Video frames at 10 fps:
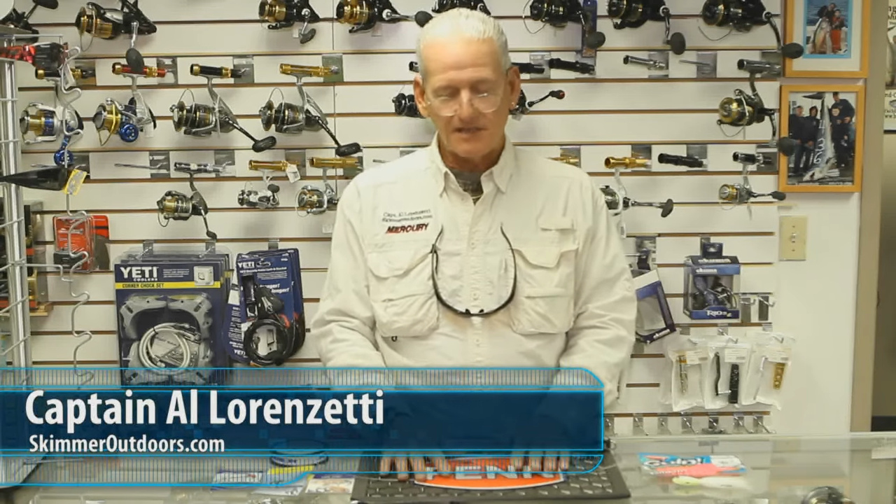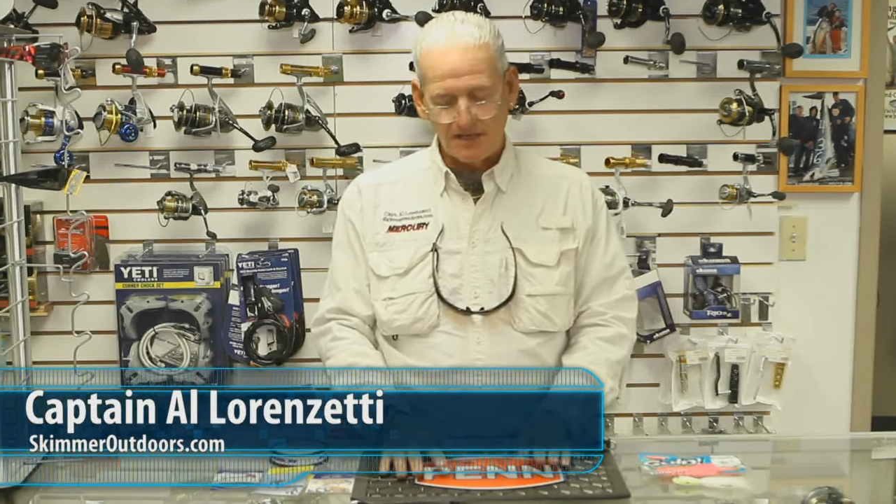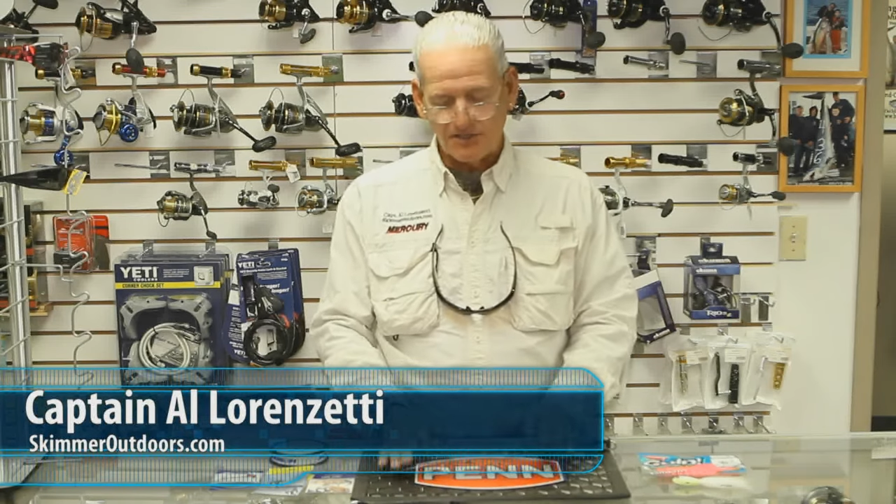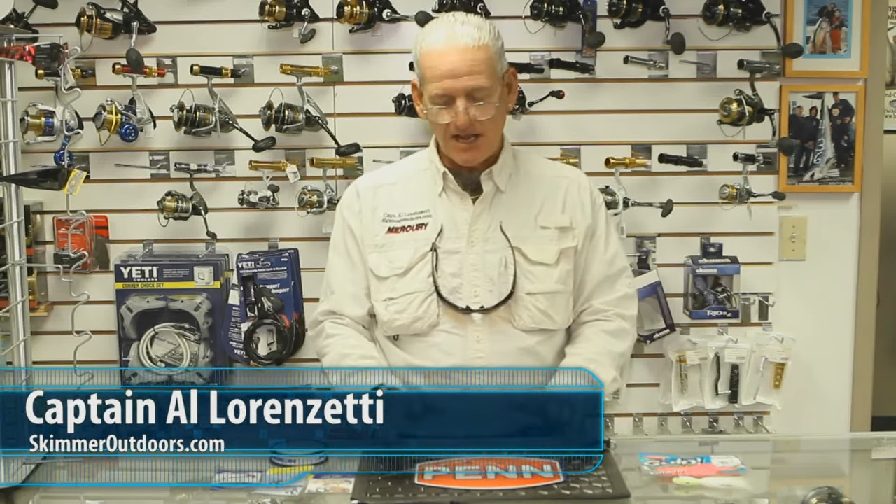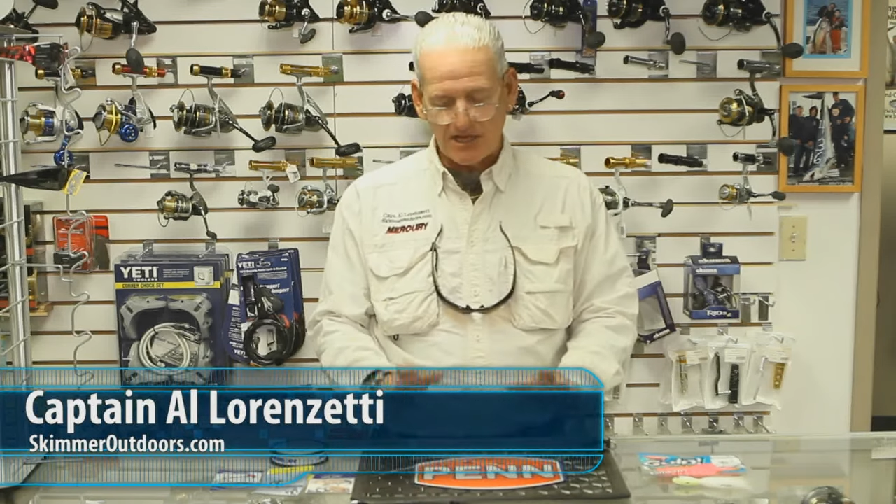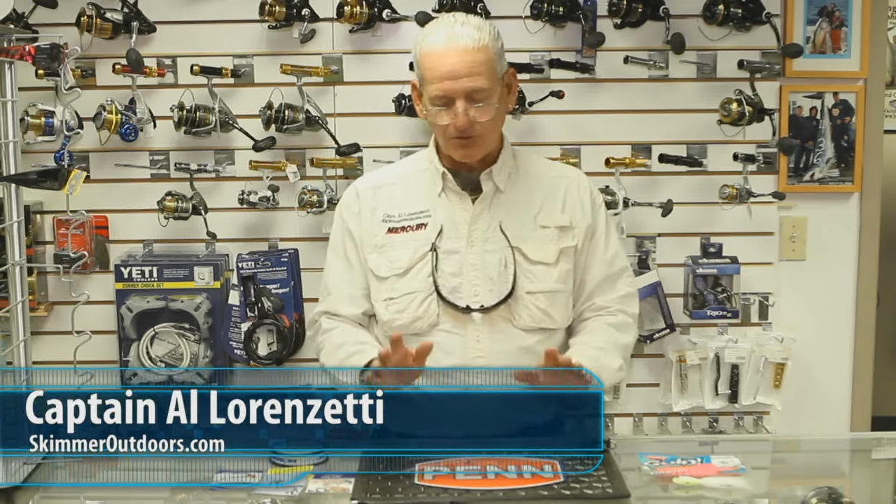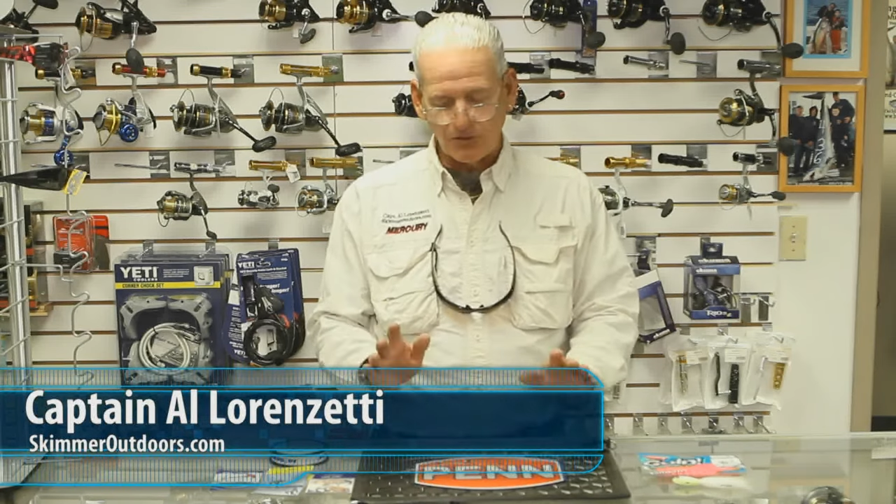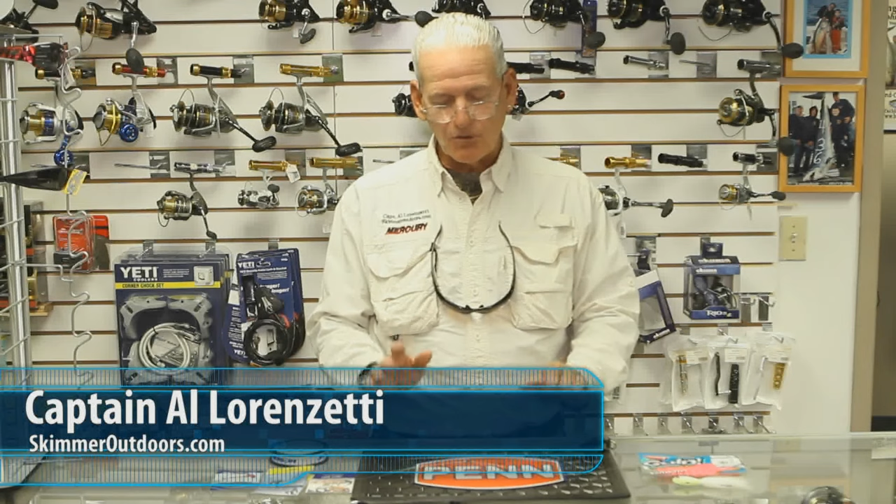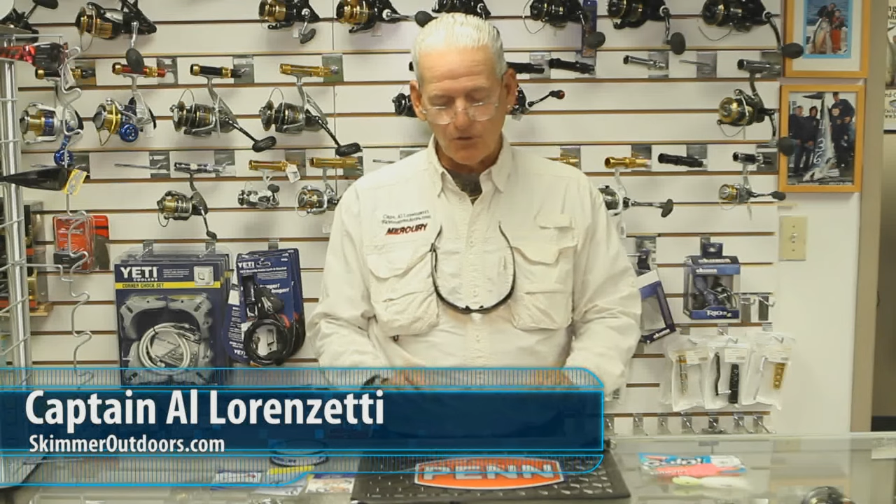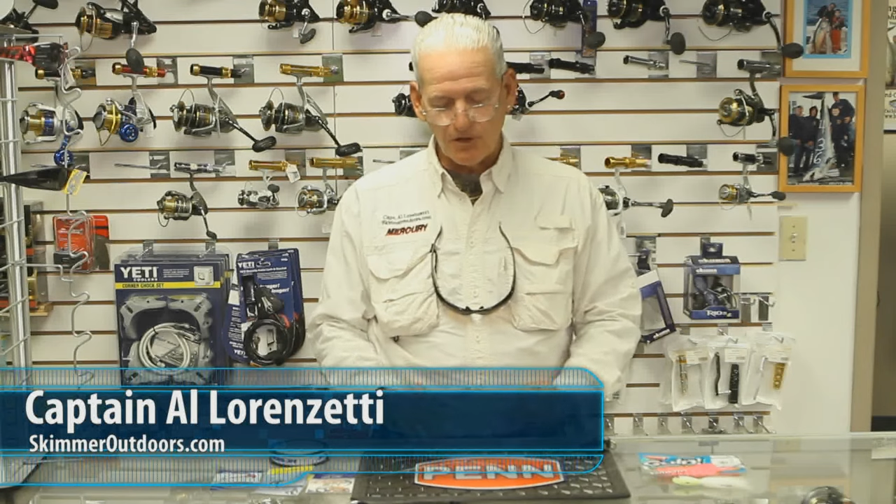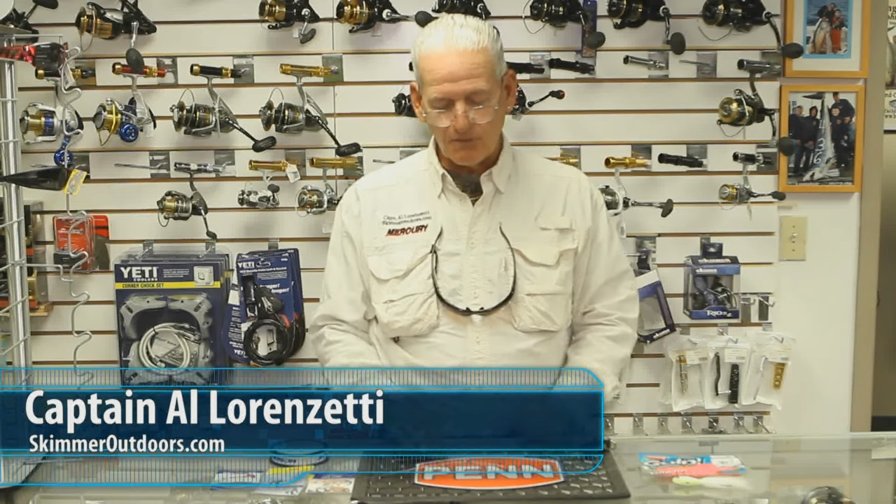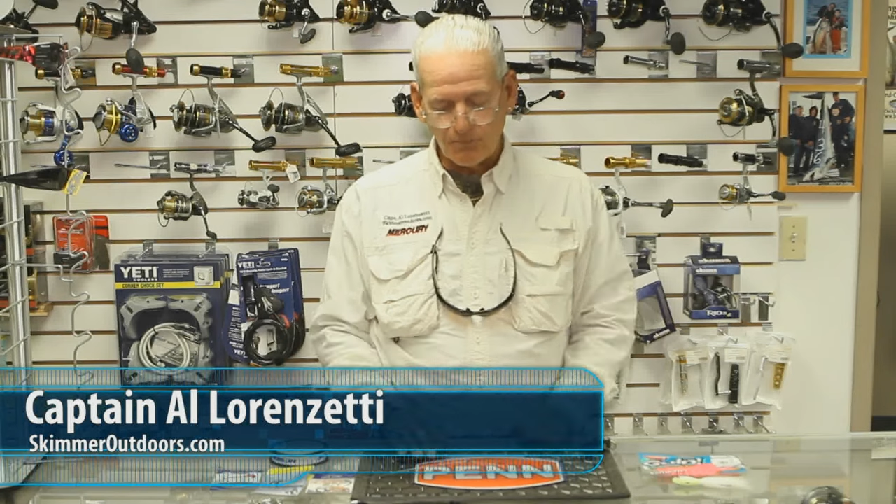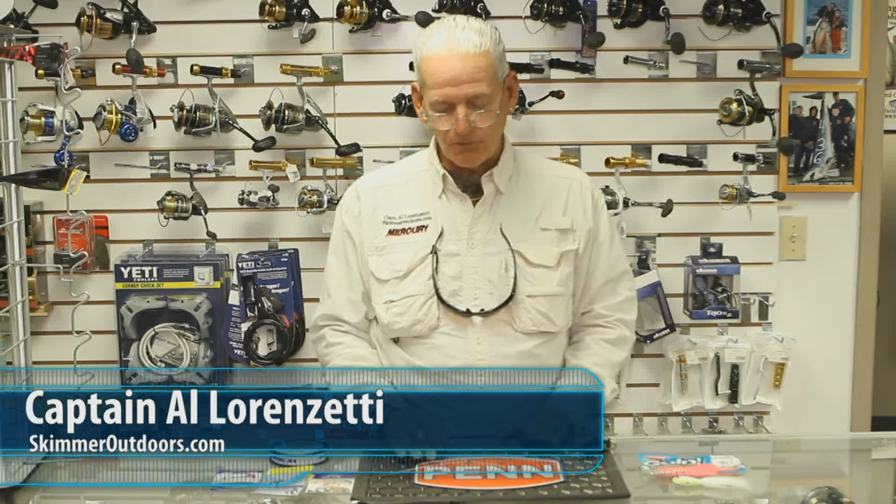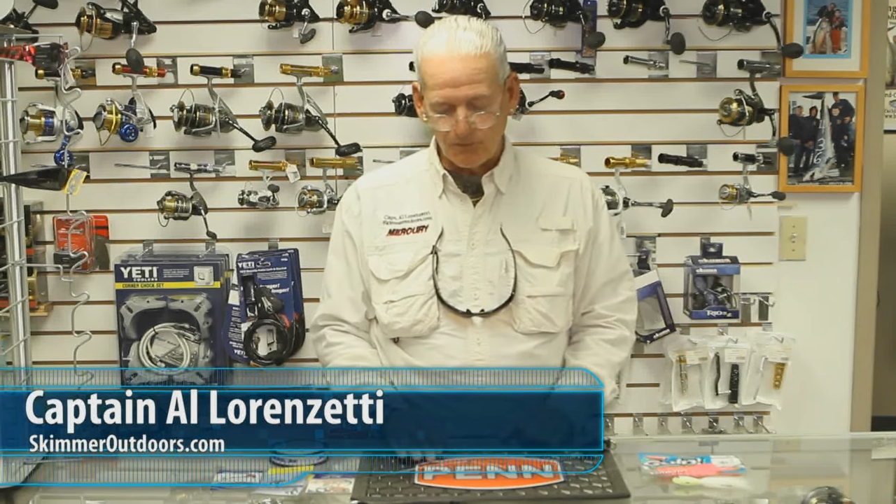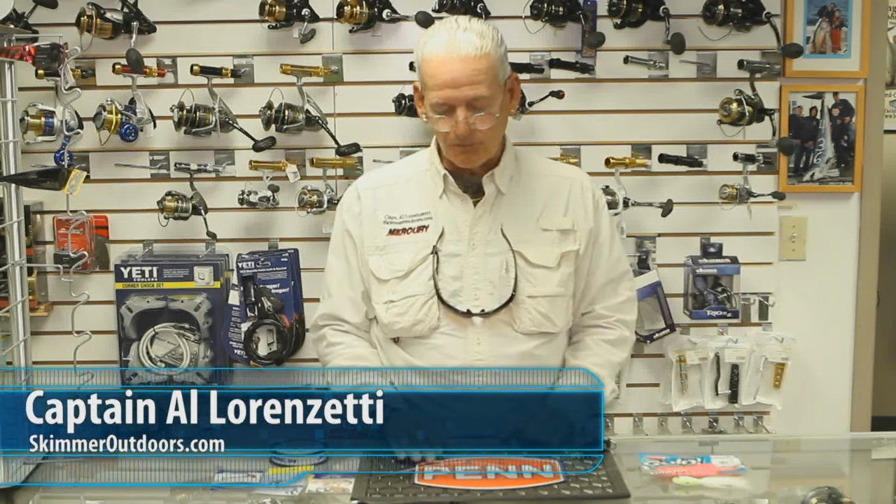It's actually caught on
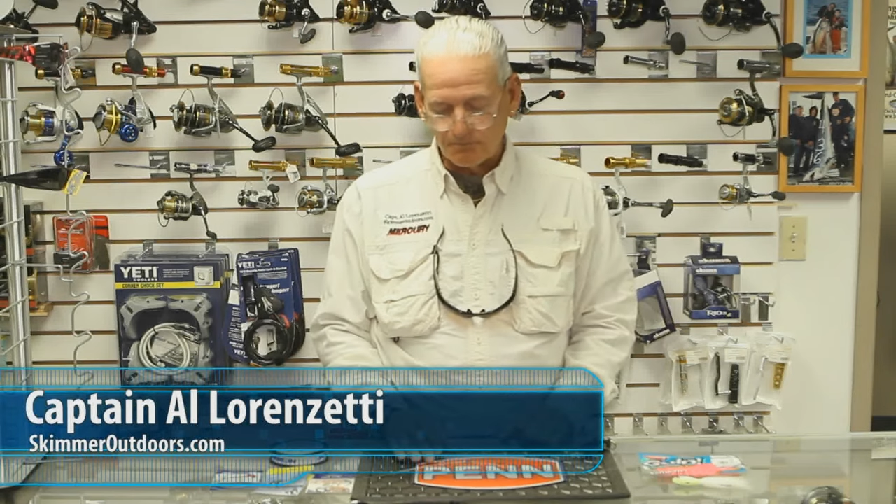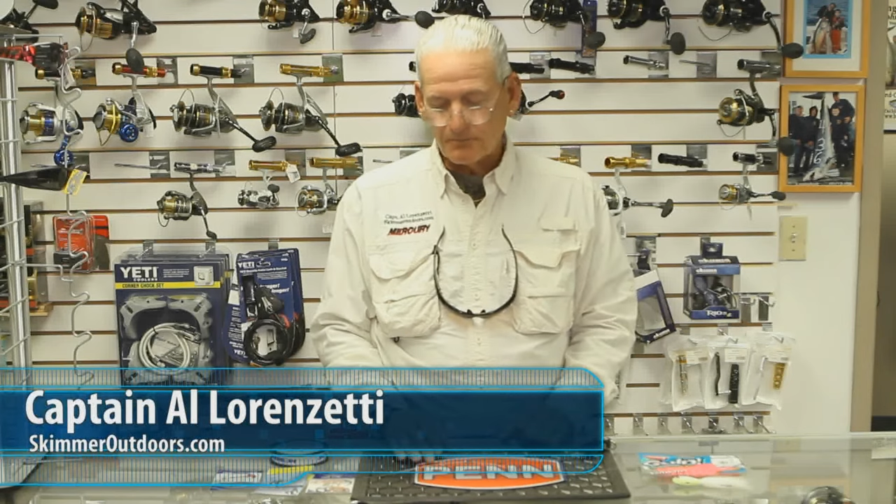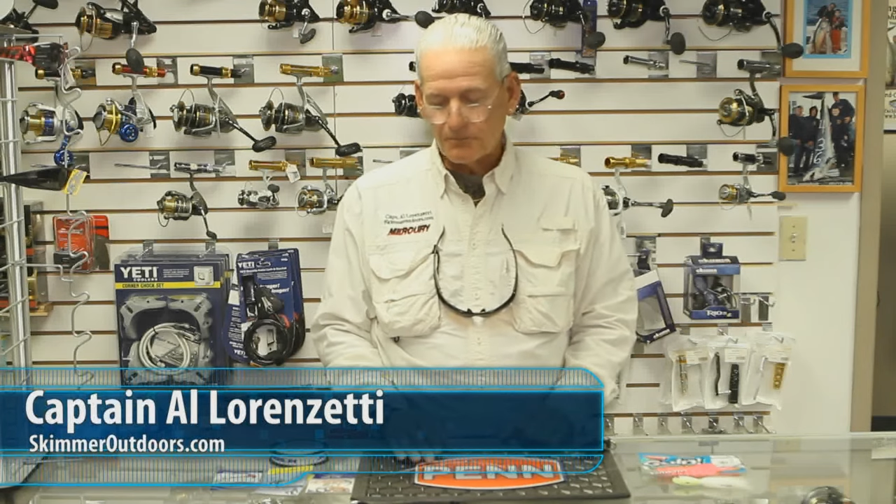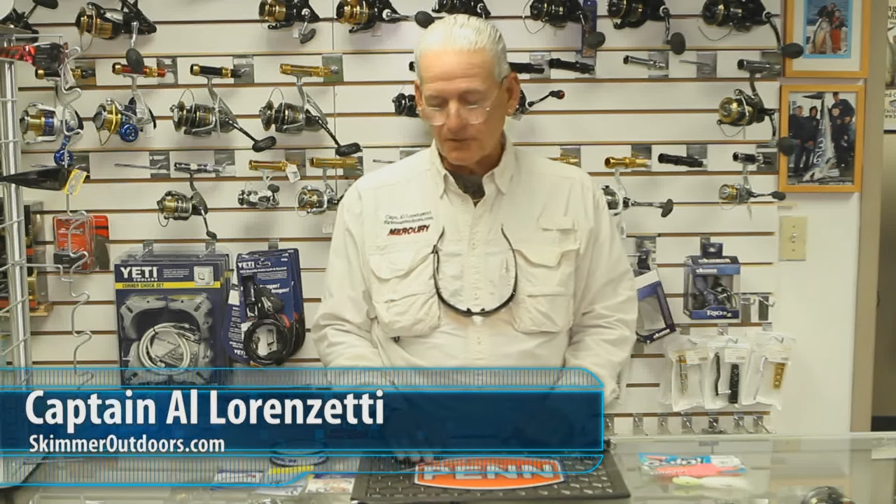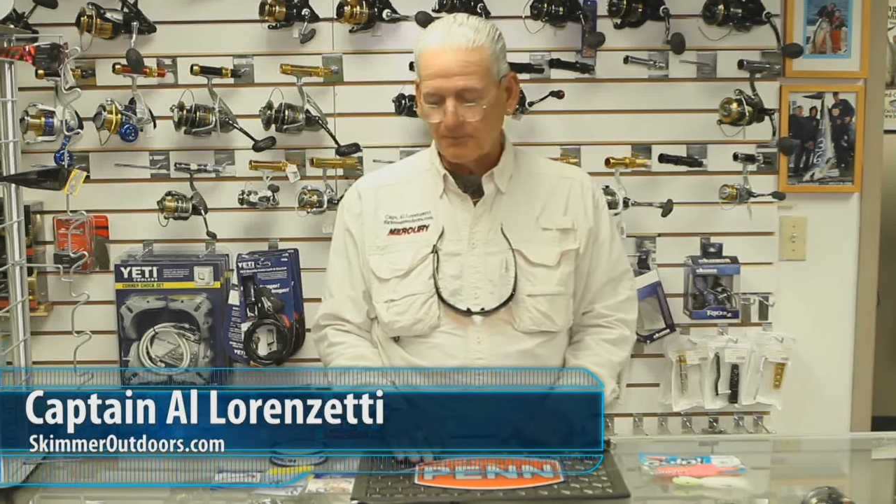pretty